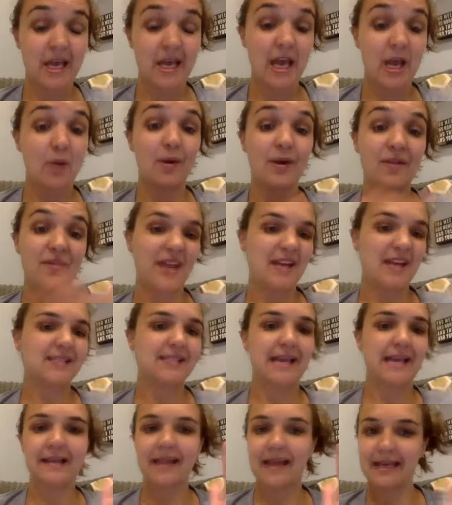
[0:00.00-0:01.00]
And when they
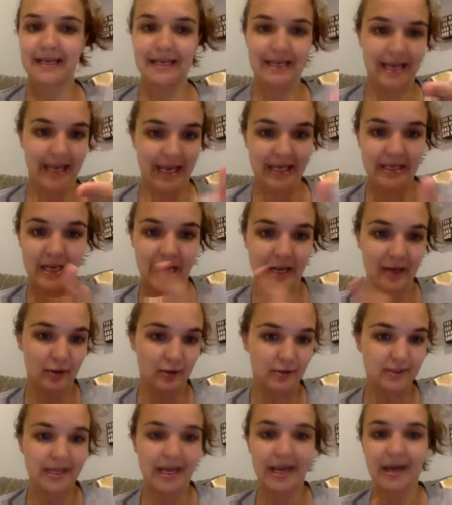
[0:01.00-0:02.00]
say like an 8, 9, or
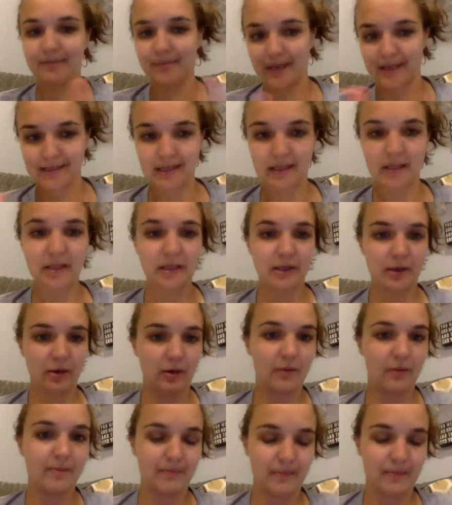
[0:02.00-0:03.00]
10, basically,
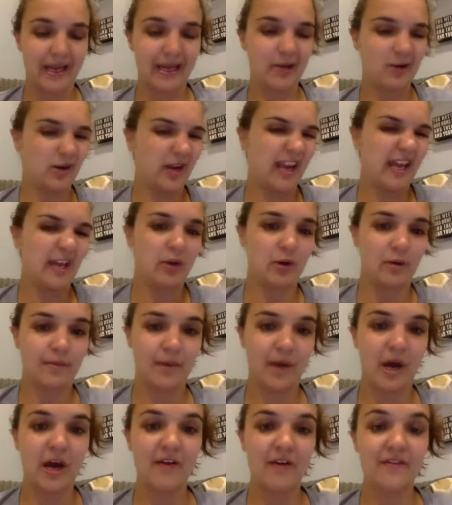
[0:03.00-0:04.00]
or 8 or
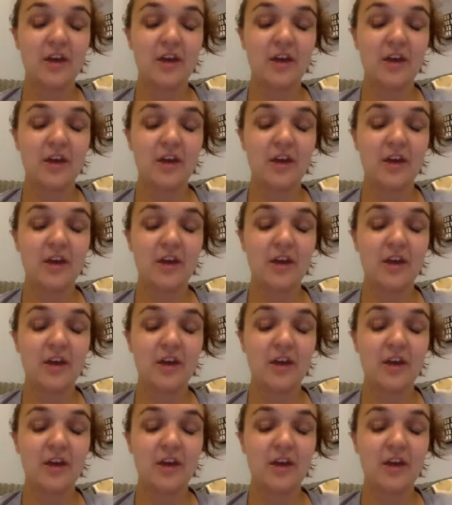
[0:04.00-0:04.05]
above,